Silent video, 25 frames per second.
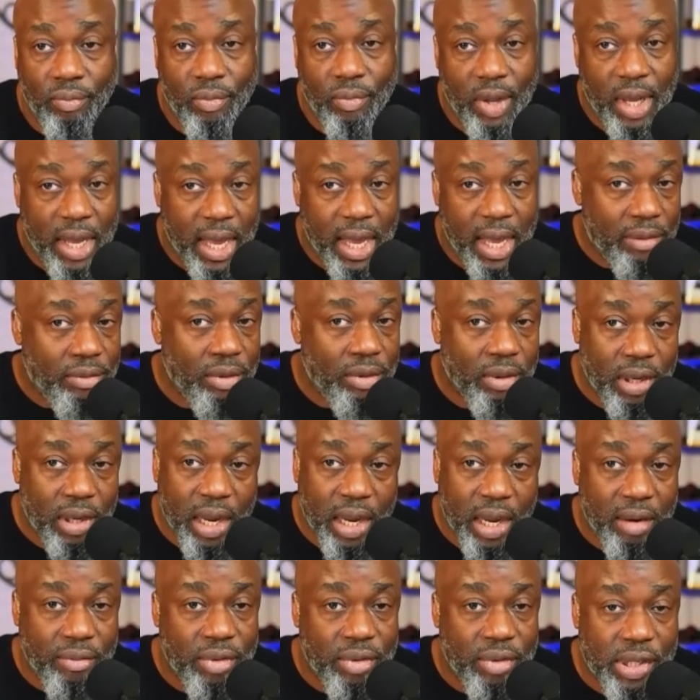having a
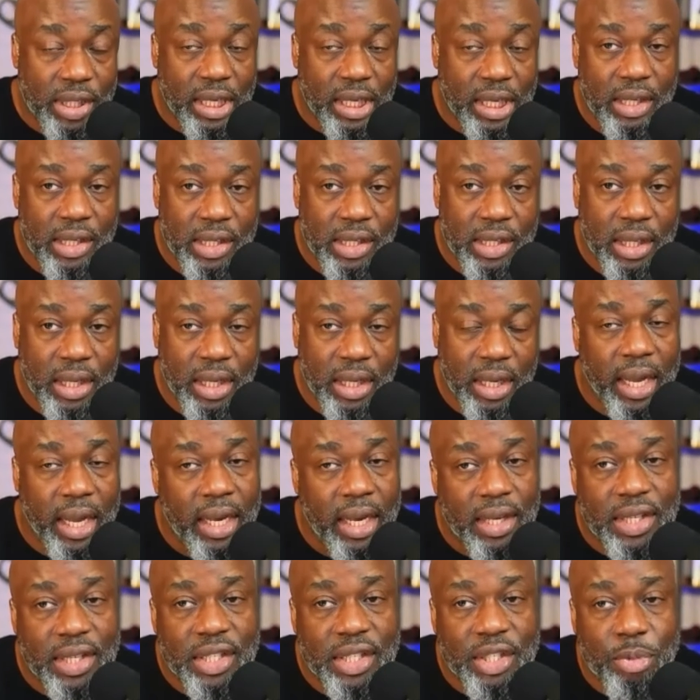conversation
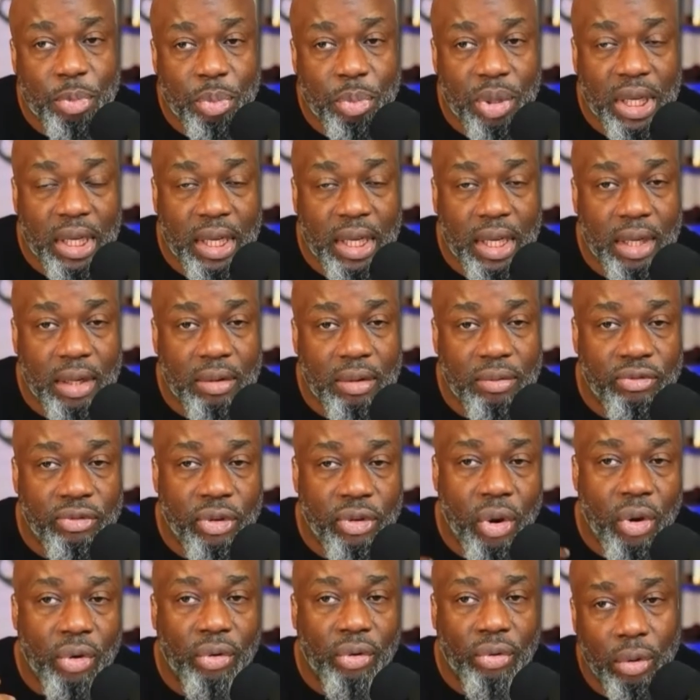and just being
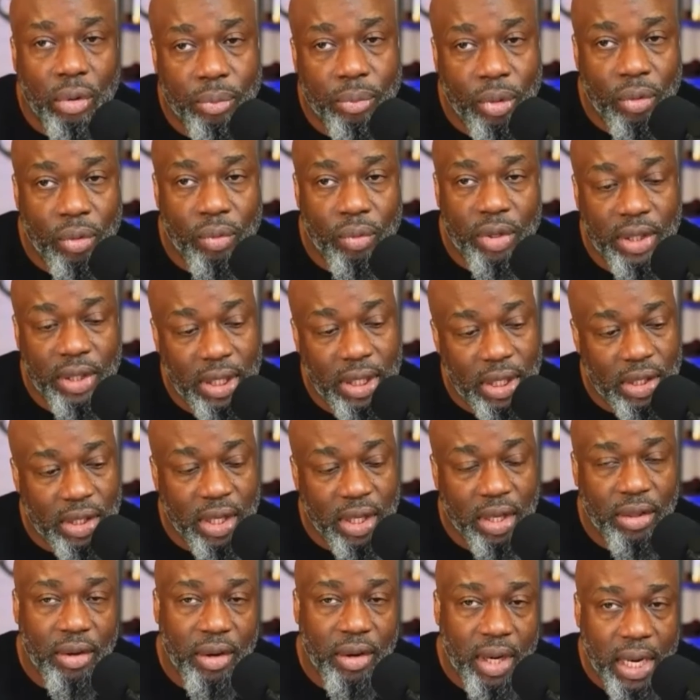vulnerable with each
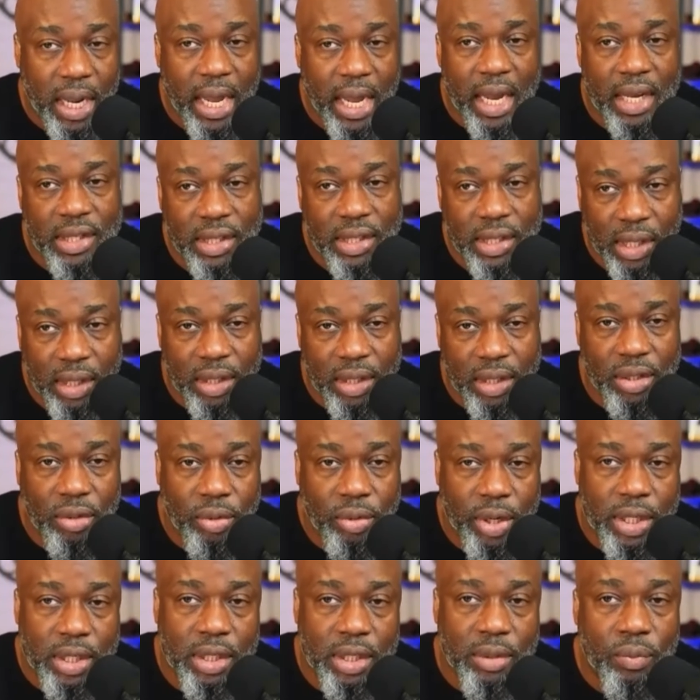other and asking this
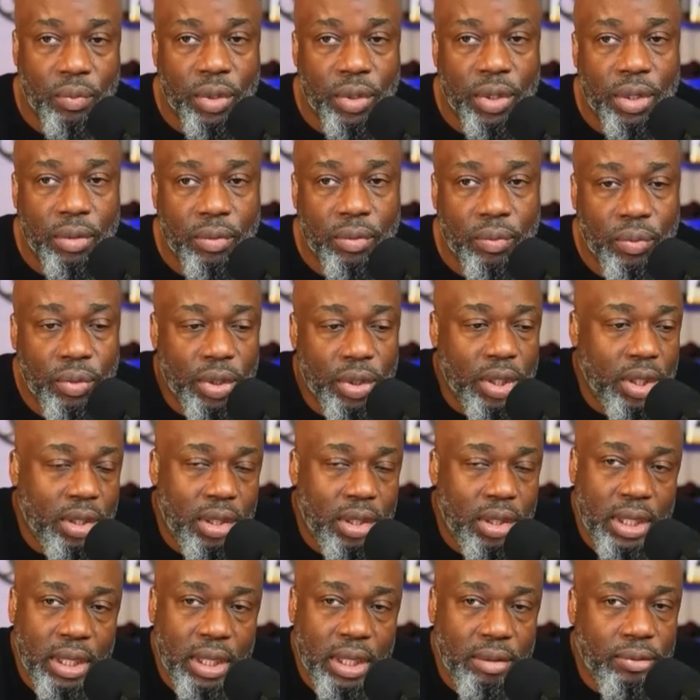question. What what do you
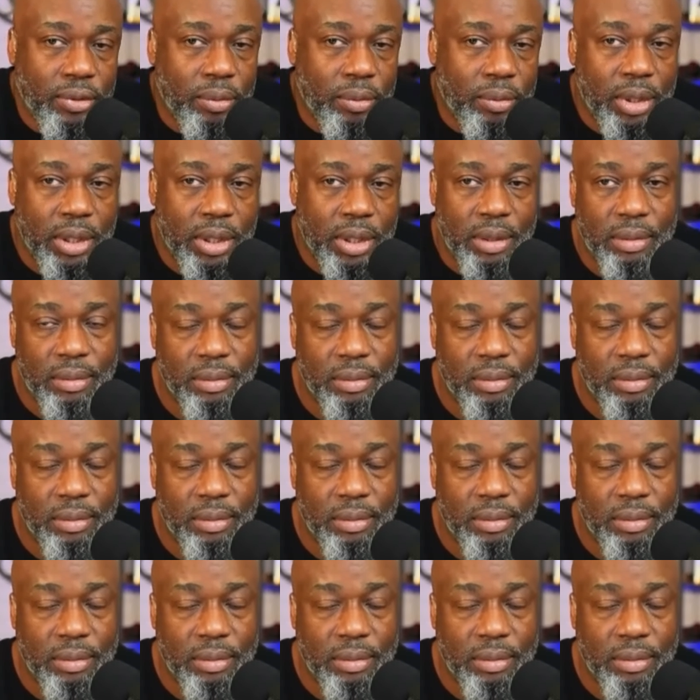need from me?